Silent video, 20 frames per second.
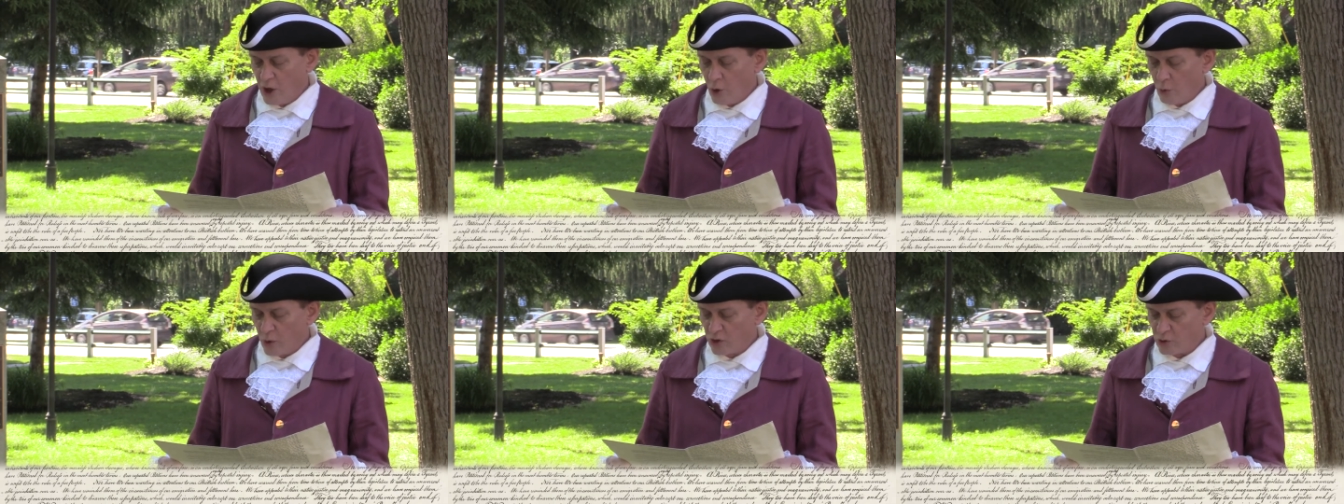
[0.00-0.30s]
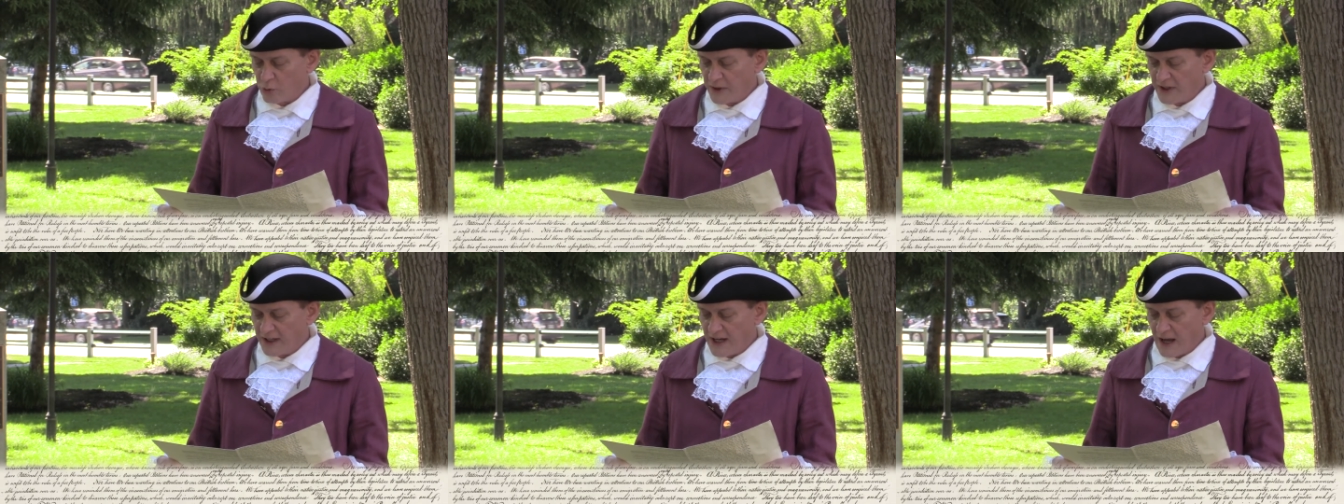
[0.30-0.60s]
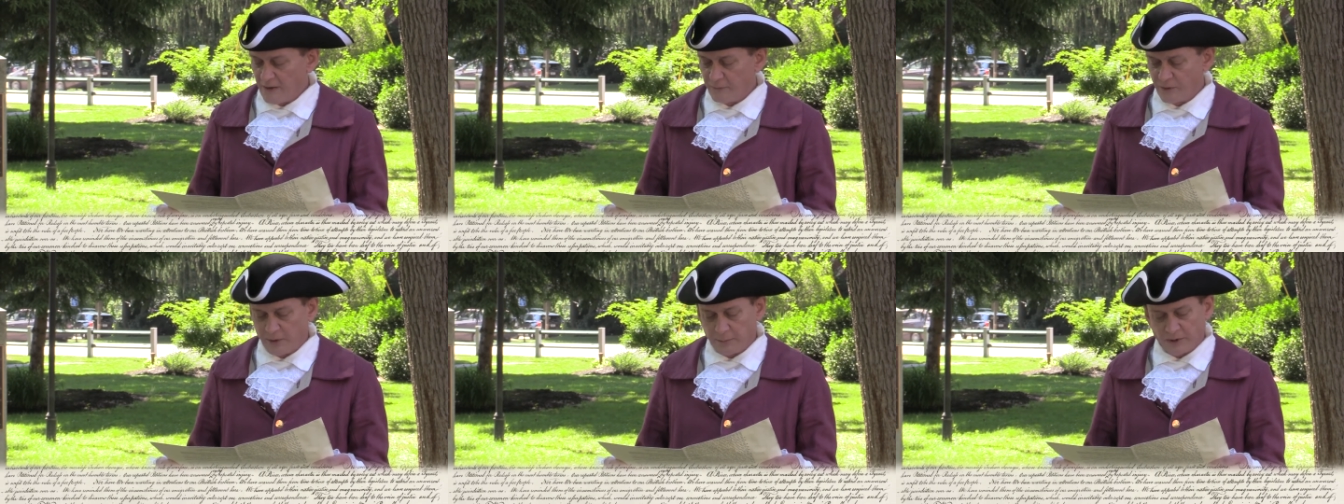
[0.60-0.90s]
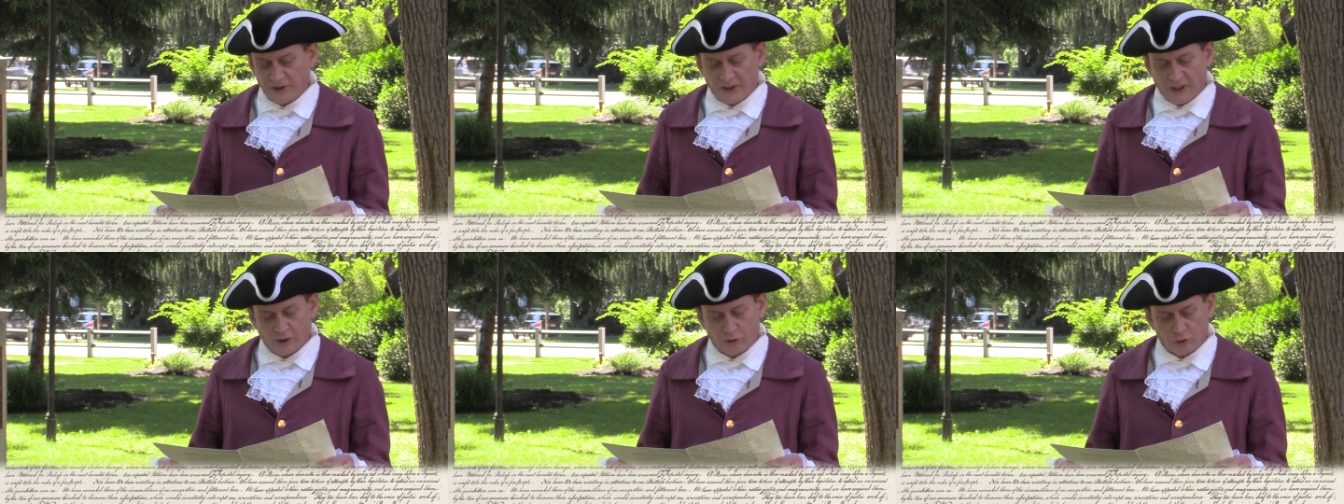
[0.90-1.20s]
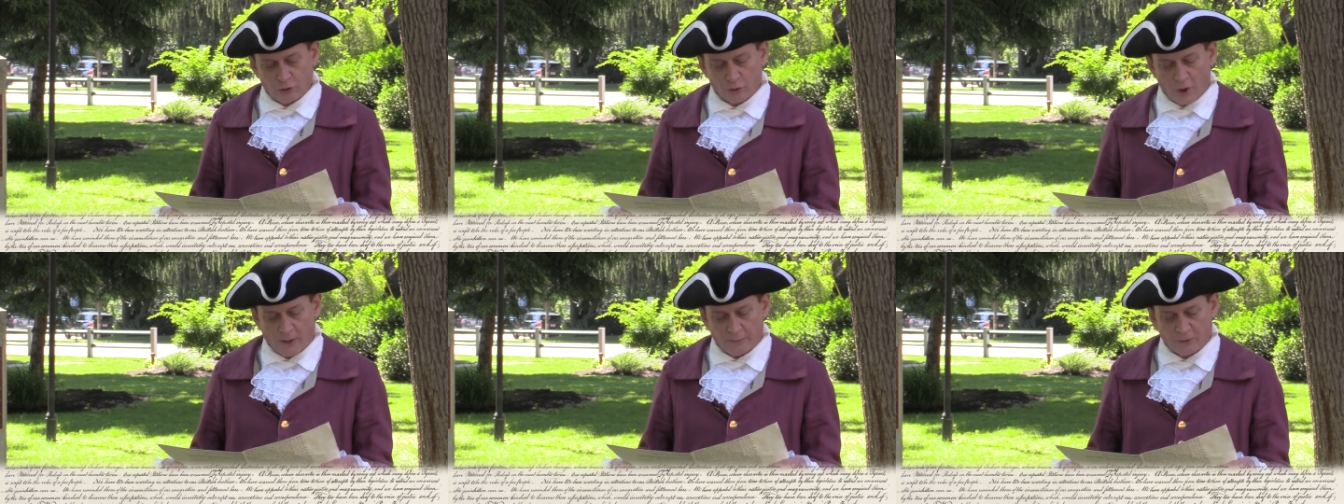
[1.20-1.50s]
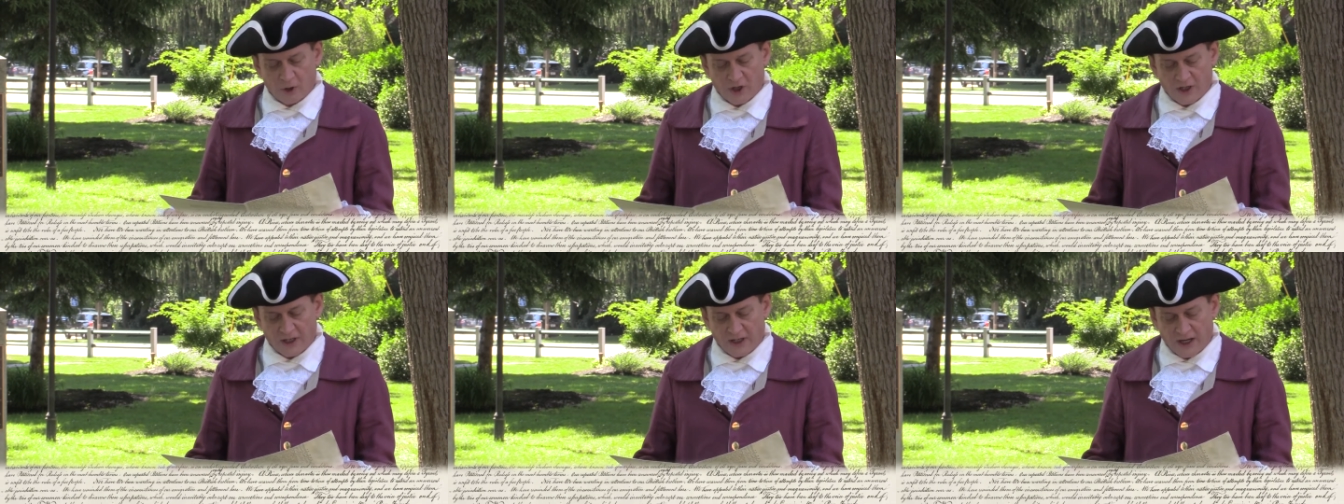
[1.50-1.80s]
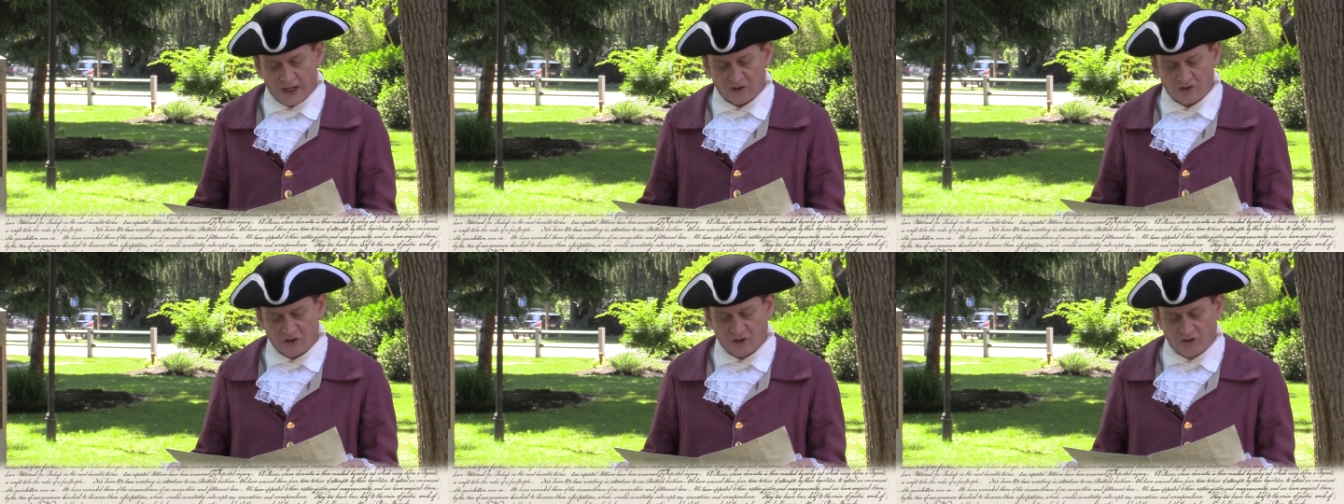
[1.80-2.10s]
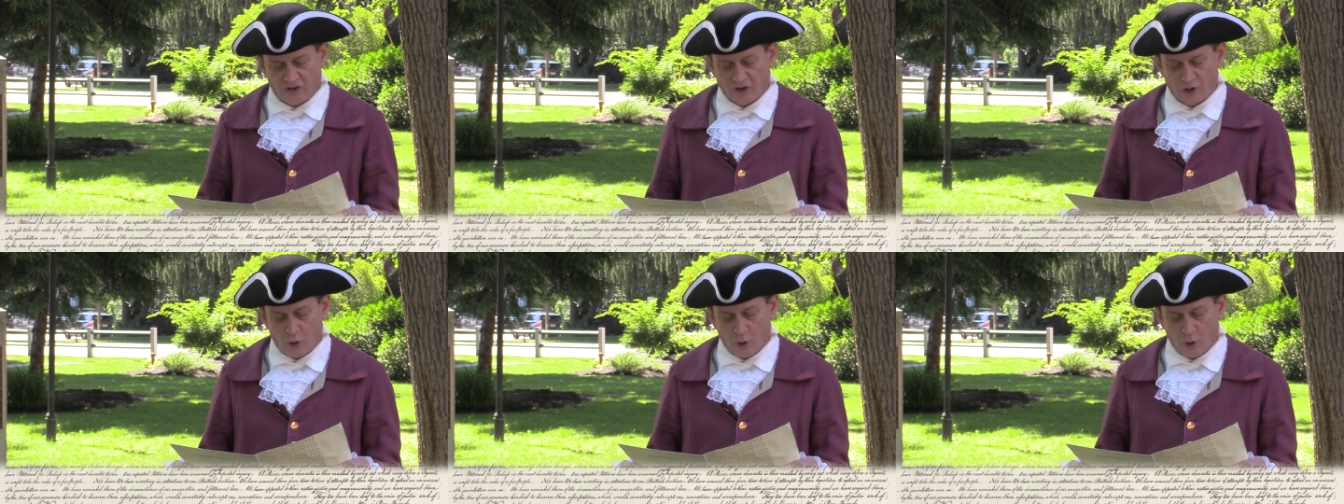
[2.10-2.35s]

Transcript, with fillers: which would inevitably interrupt our connections and